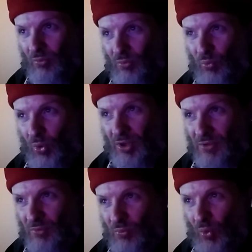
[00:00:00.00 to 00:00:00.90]

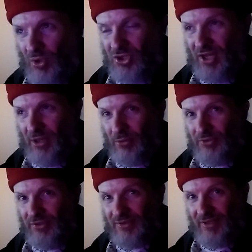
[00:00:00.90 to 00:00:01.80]
War
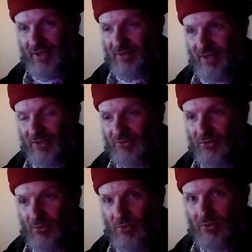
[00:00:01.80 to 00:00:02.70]
Child and the next
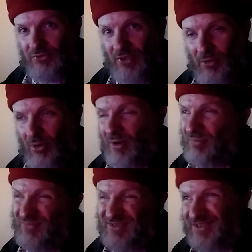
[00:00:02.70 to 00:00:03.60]
2 you could say, or
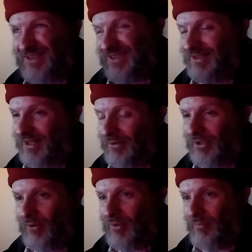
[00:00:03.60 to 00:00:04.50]
I don't
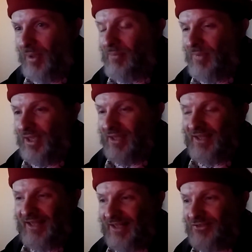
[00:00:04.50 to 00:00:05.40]
know, maybe,
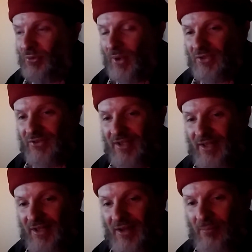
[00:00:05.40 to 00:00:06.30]
unless you want to say
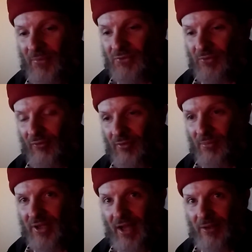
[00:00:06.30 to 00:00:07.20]
that Minstrel from
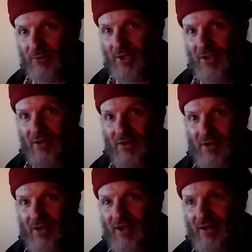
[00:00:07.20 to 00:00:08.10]
the Gallery
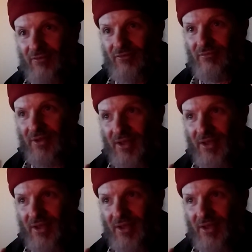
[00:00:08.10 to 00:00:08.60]
kind of